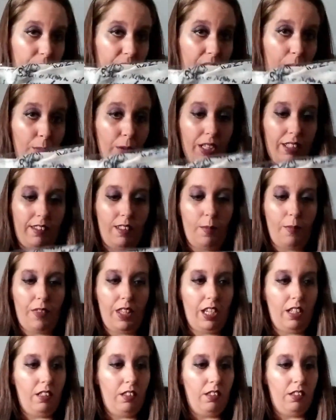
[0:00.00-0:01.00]
fabric
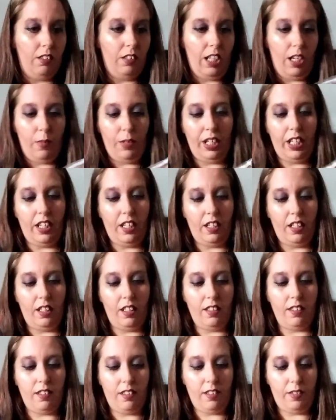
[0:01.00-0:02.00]
something. How do I get into
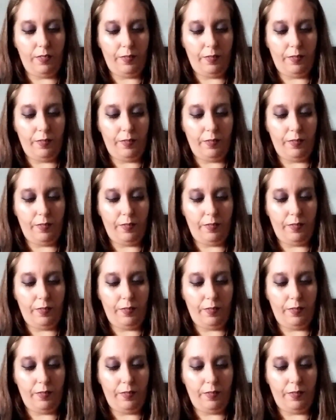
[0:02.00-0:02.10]
this?